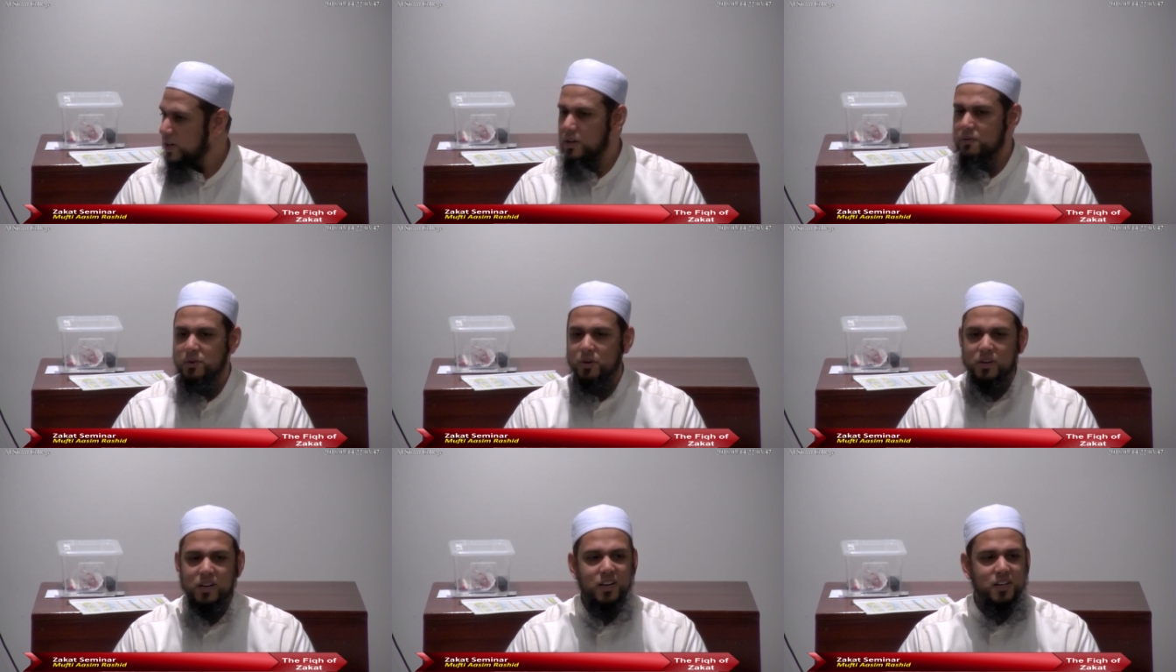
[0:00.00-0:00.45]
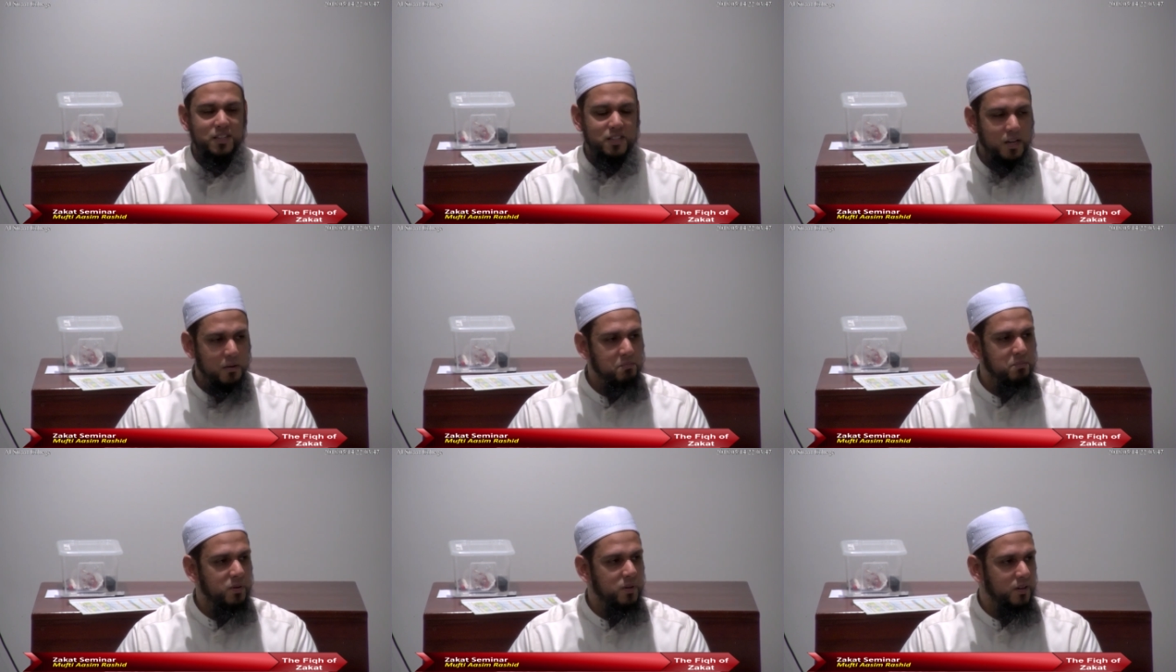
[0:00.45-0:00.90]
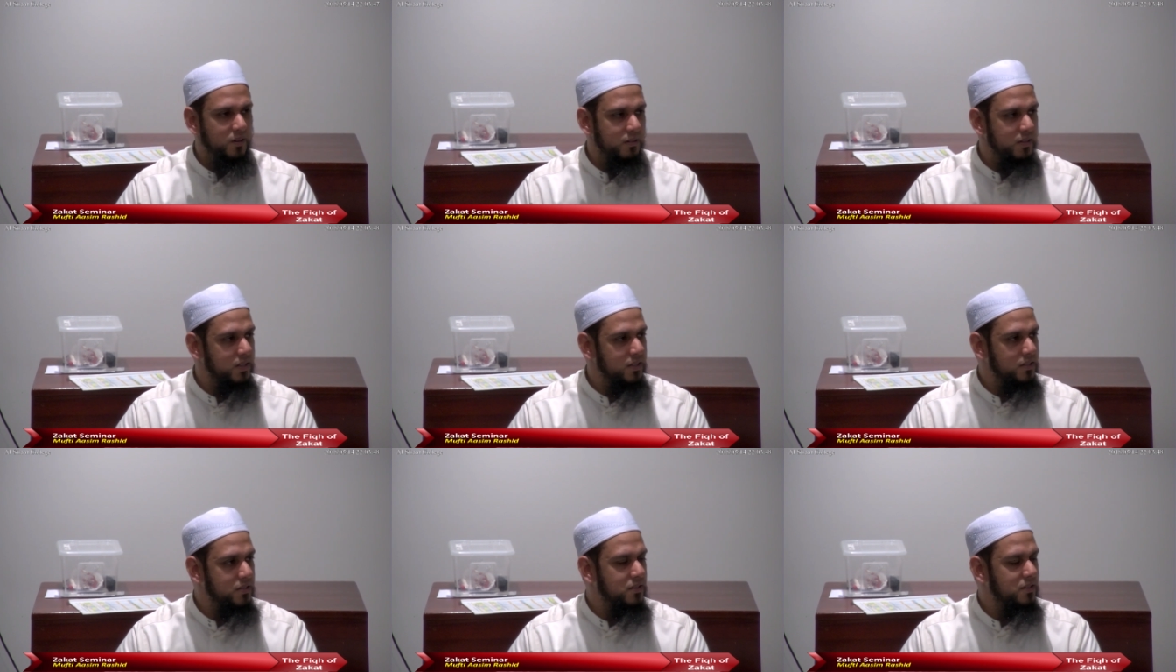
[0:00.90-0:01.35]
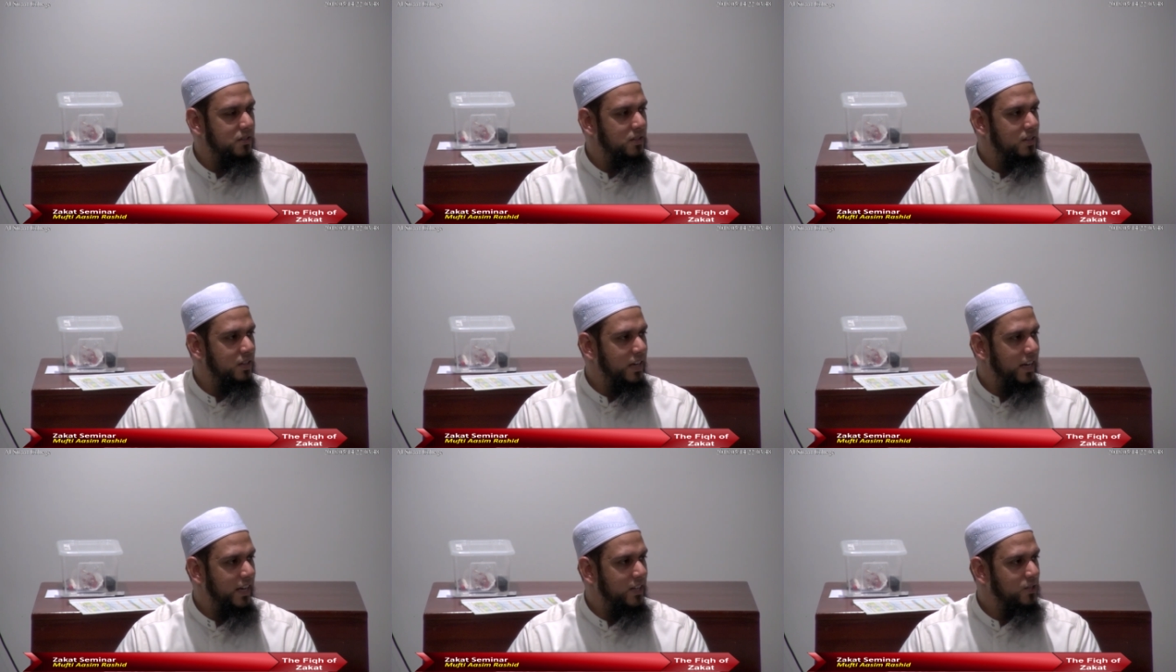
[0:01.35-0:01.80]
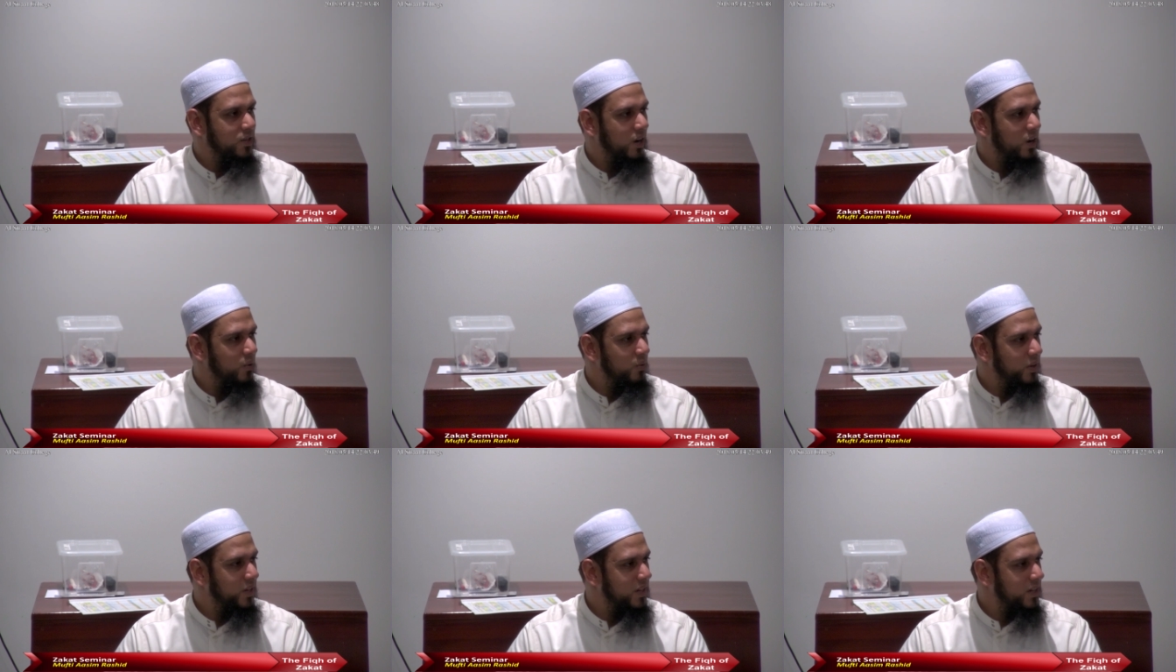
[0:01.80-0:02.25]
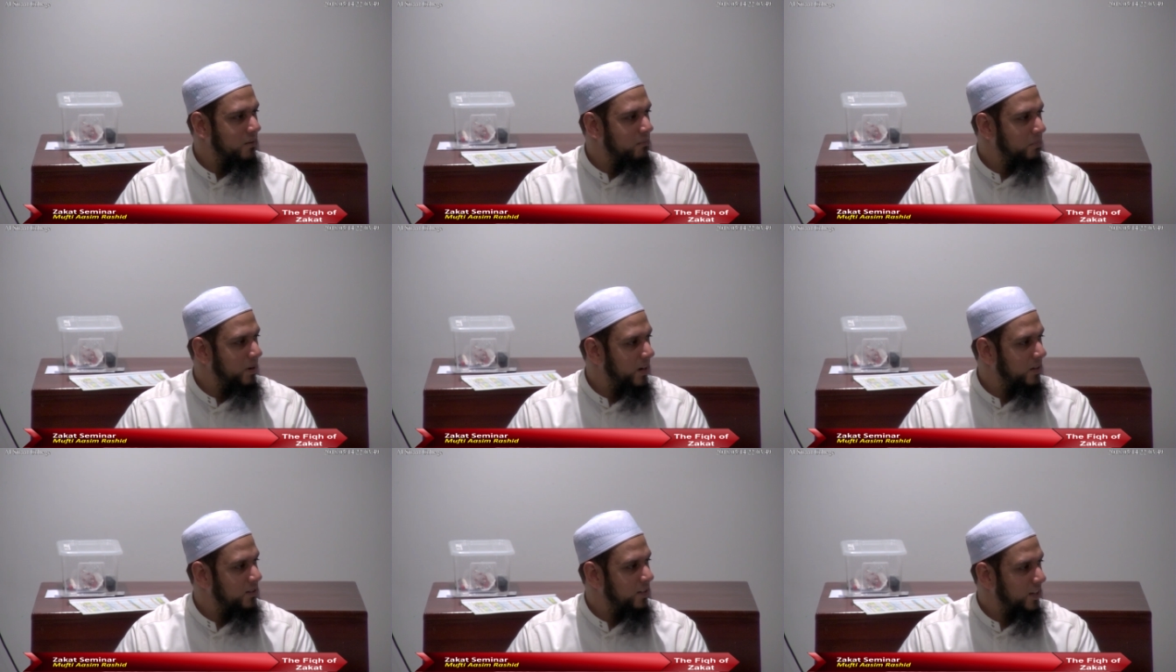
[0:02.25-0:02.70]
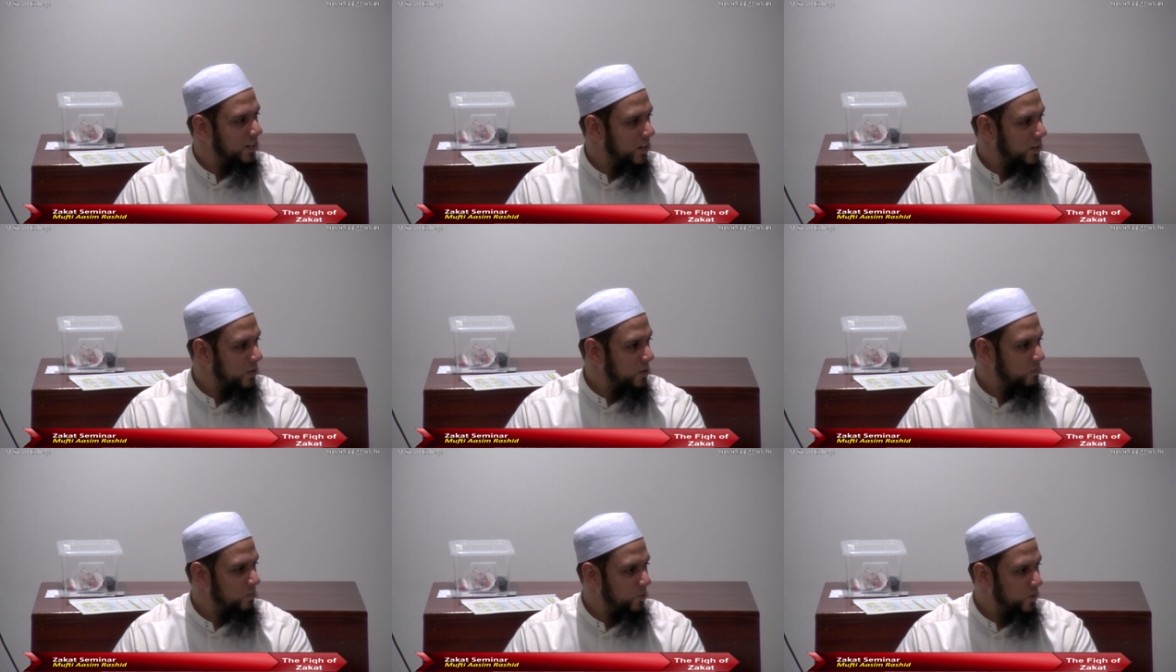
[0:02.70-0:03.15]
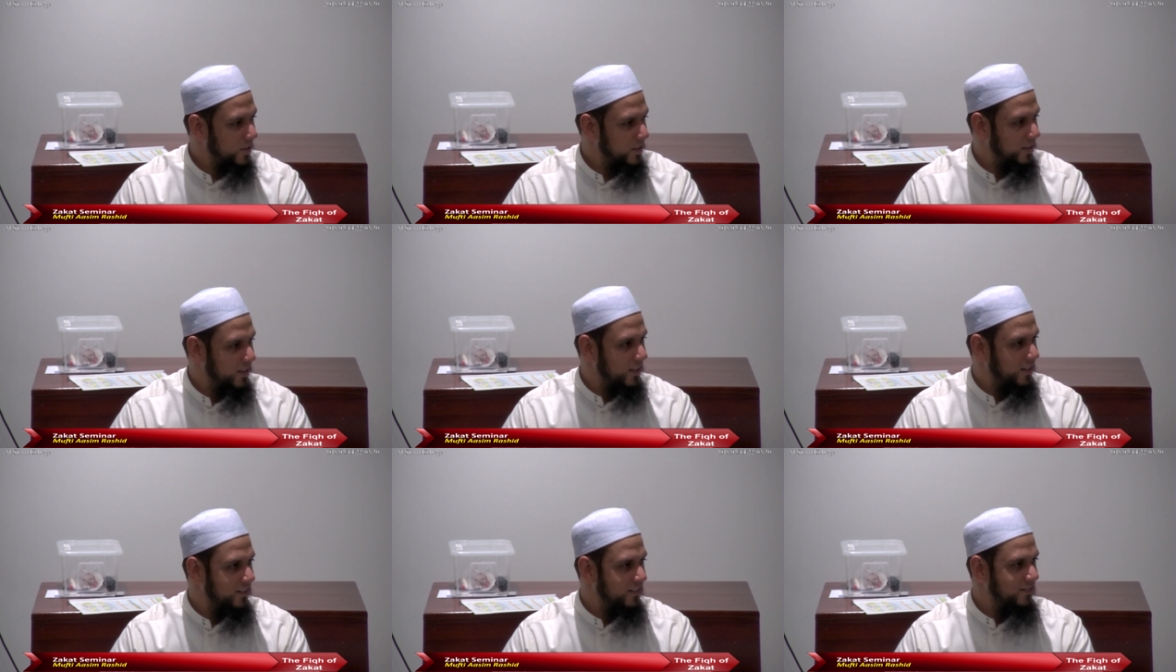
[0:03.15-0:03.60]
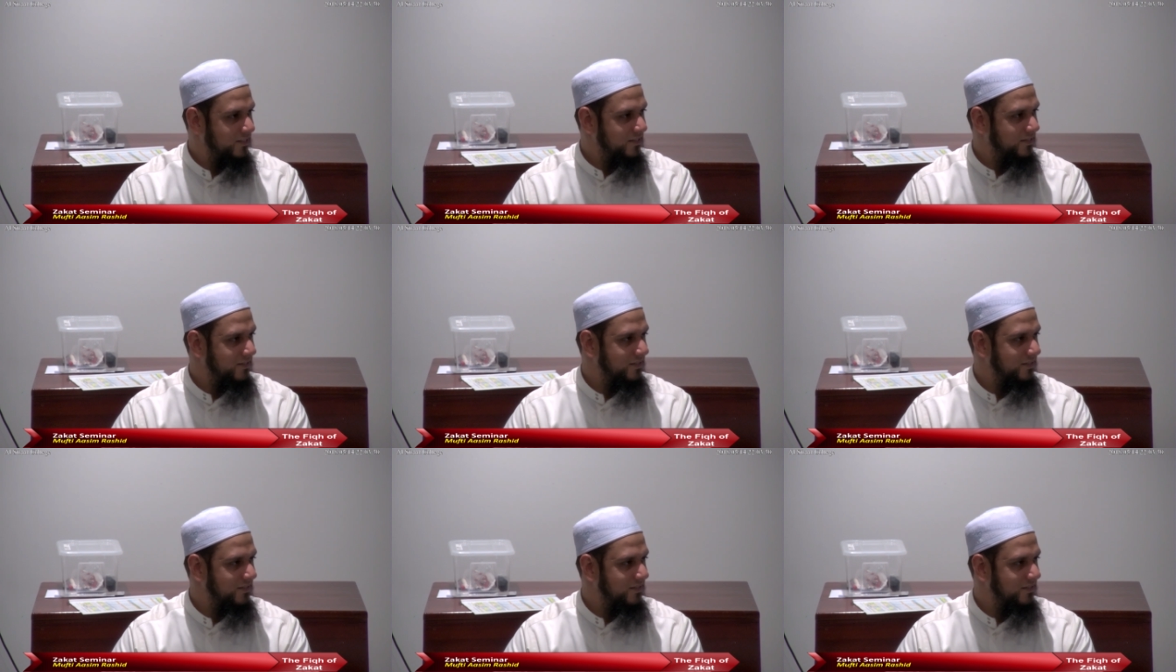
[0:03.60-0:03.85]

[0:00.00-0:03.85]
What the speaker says: One of your contemporaries has already compiled another Muwatta.